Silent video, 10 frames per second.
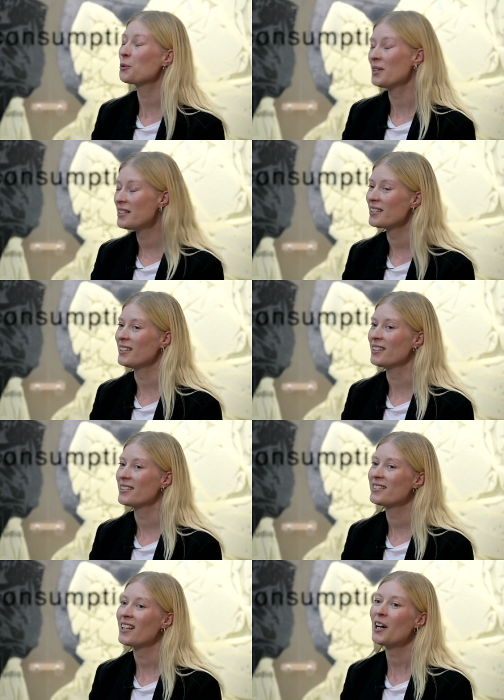
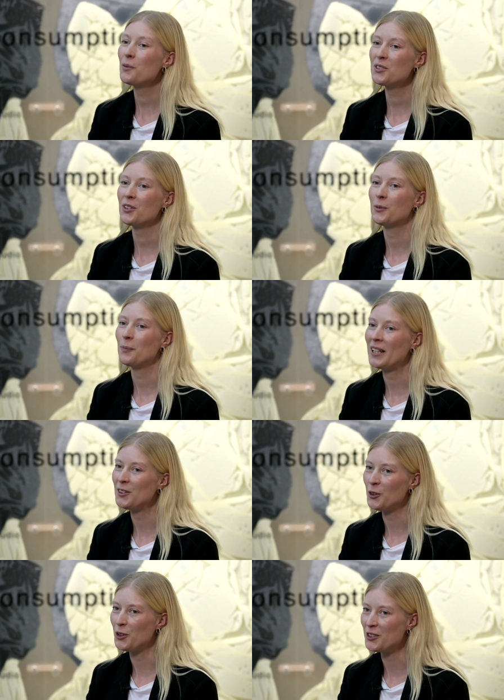coincidence. I was on a
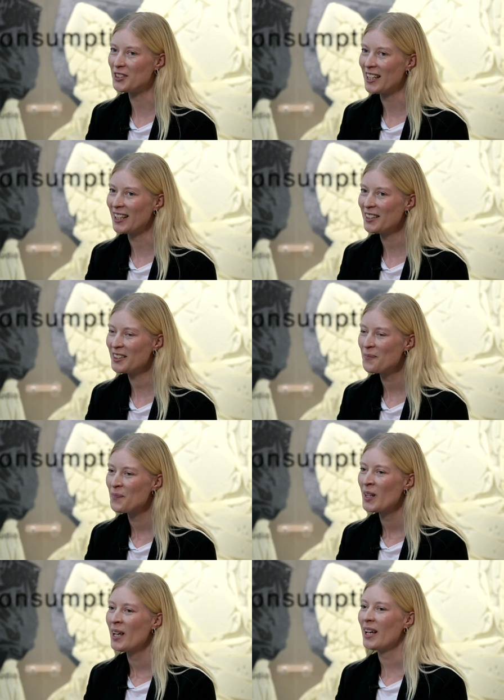plane to New Zealand,
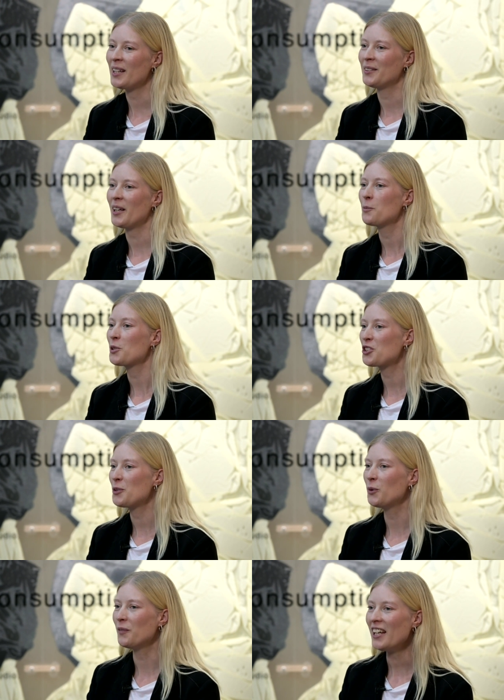and I watched
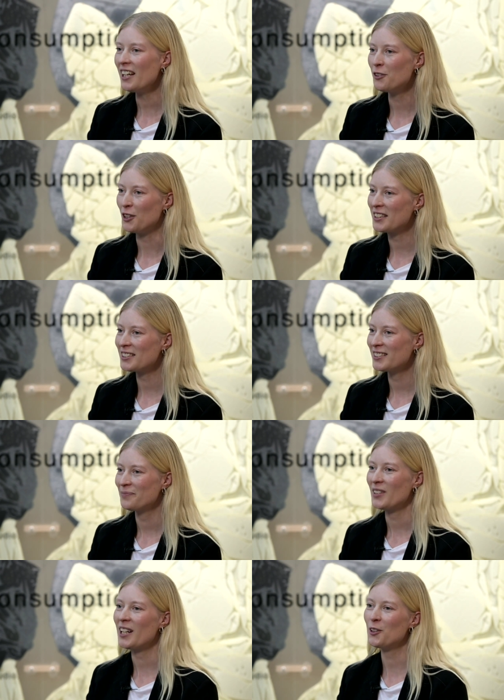the movie Everest.
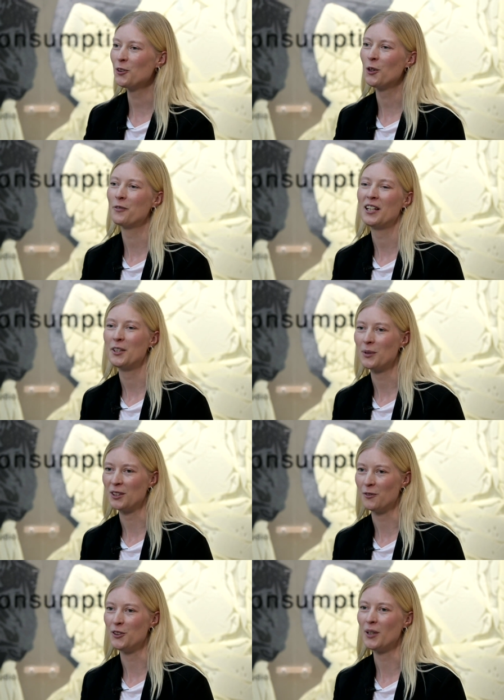I don't know if any
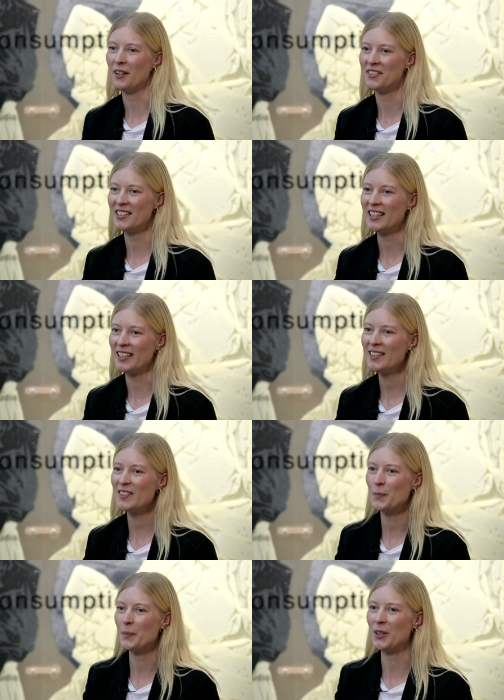one of you have seen
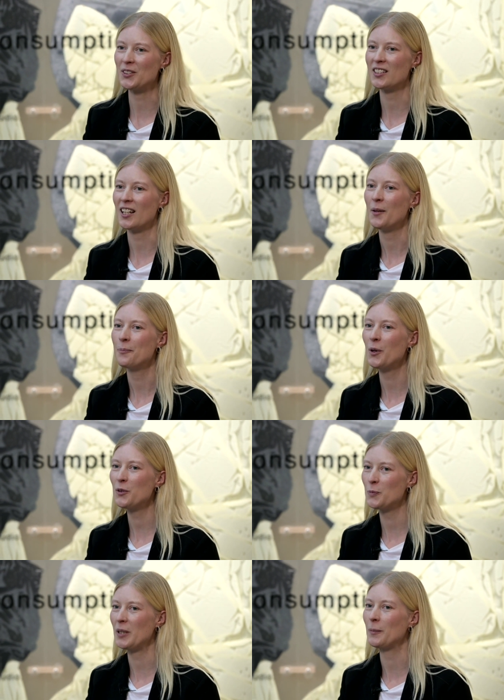it, but uh,
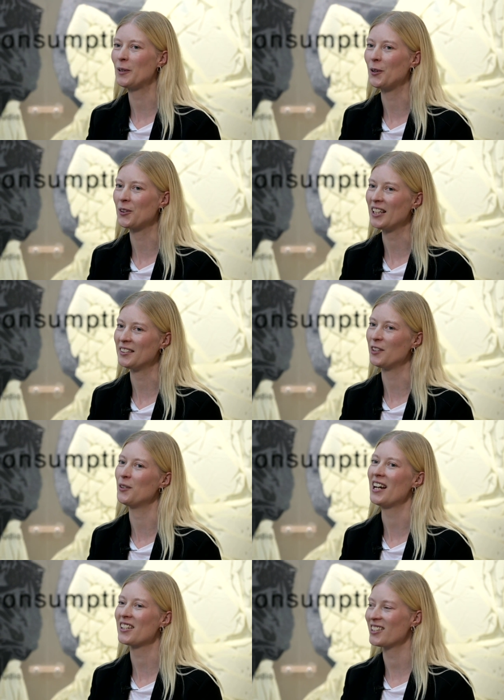most people don't get the
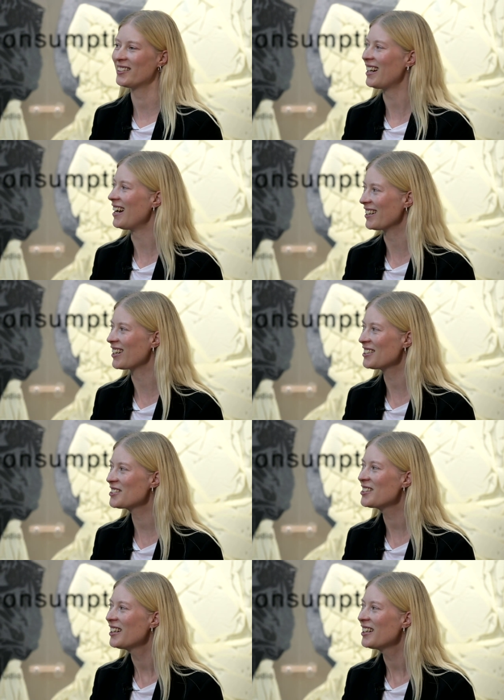reaction that I got